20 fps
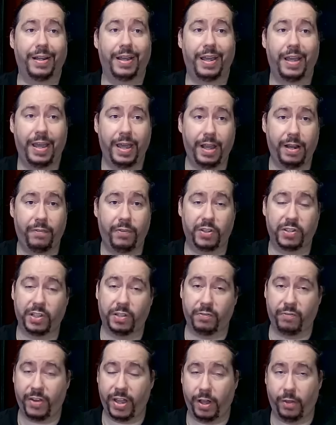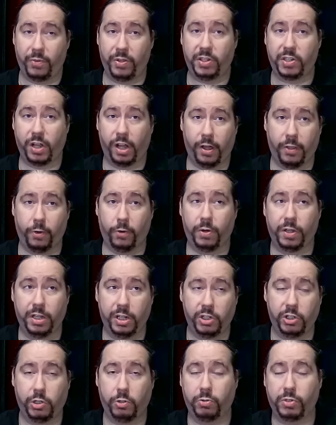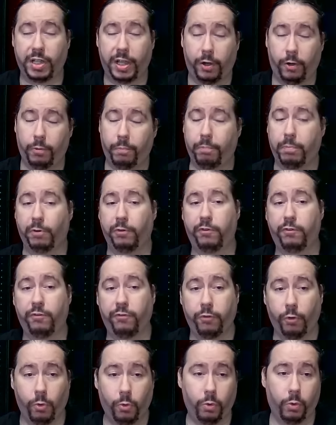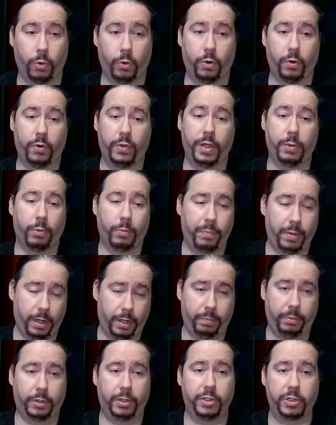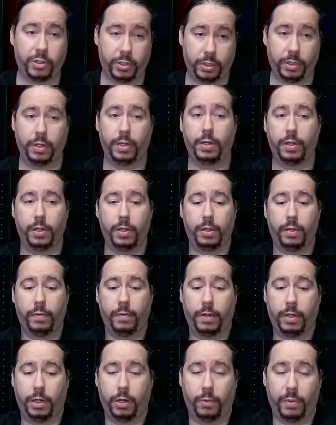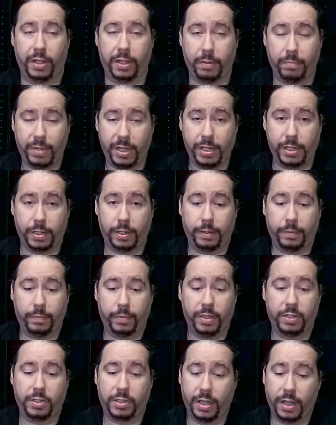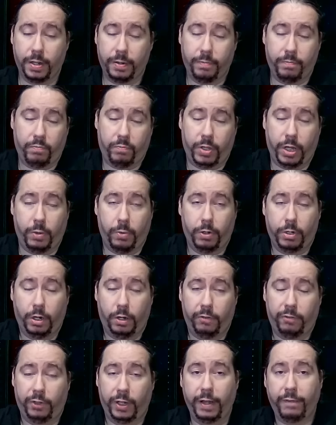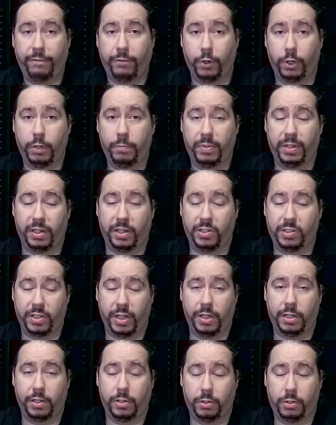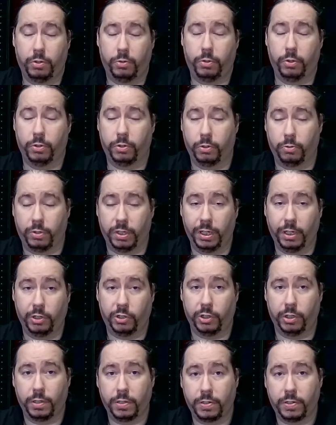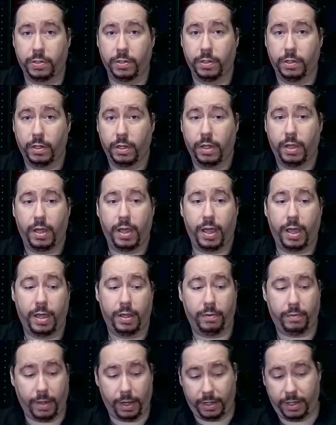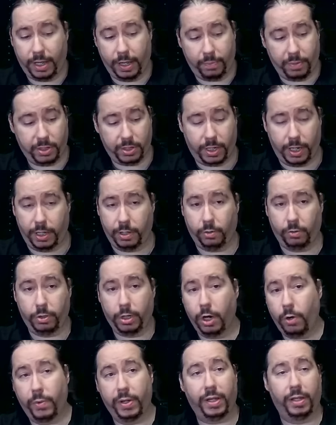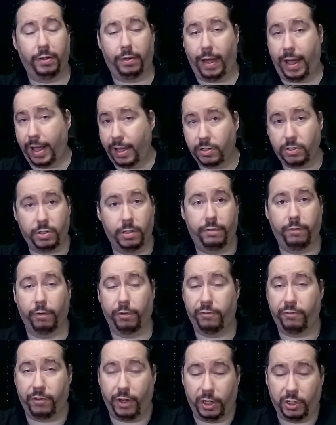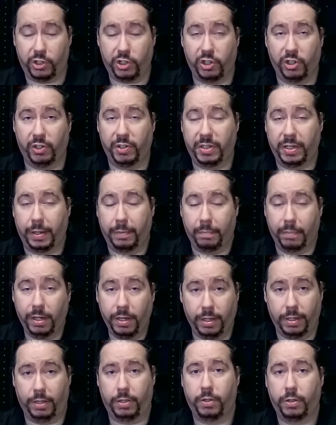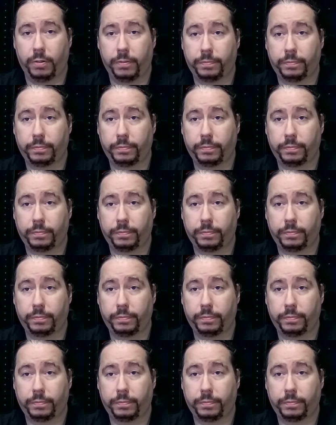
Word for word: ahead of this and found these other issues out before they were published, you know, in the media. Instead, they were caught flat-footed because they didn't do their due diligence, and that kept the scandal going. It lasted for functionally a month.